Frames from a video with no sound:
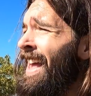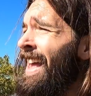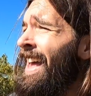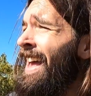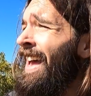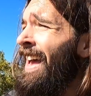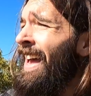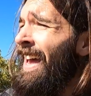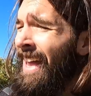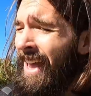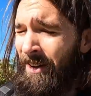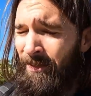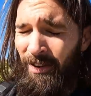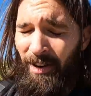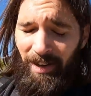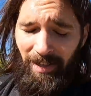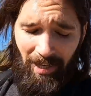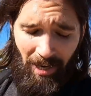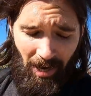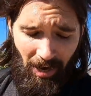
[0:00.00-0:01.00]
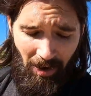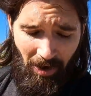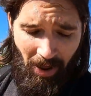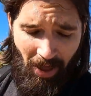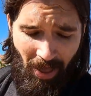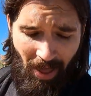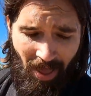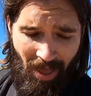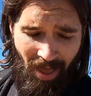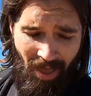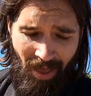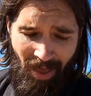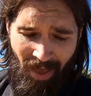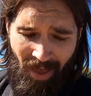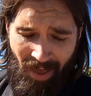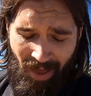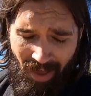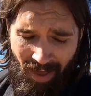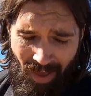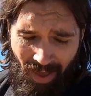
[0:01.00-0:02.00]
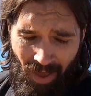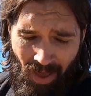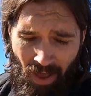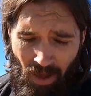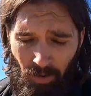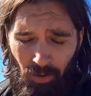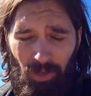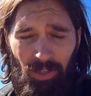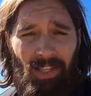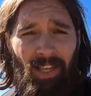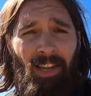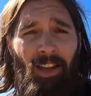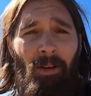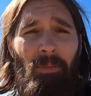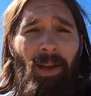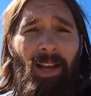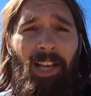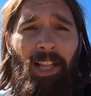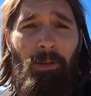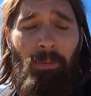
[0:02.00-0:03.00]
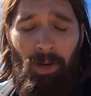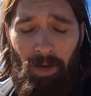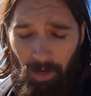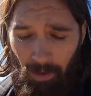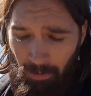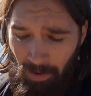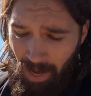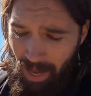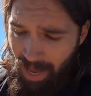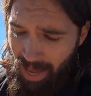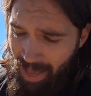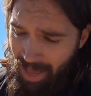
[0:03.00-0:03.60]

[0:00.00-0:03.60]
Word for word: tired? I'm very tired. We'll see y'all back at the bottom.